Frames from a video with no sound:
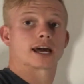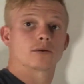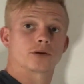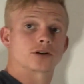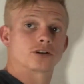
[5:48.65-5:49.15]

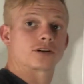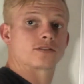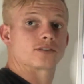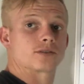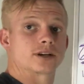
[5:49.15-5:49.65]
at when you're
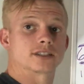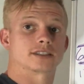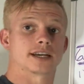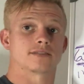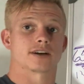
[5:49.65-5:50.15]
looking for real
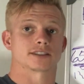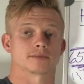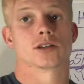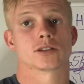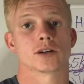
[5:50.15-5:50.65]
estate
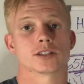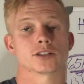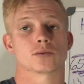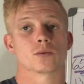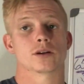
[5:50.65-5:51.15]
investment. So I
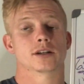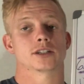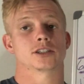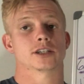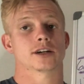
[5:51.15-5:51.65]
just wanted
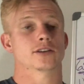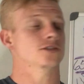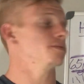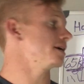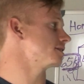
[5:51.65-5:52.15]
to share
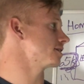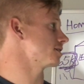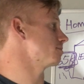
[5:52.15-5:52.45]
those basics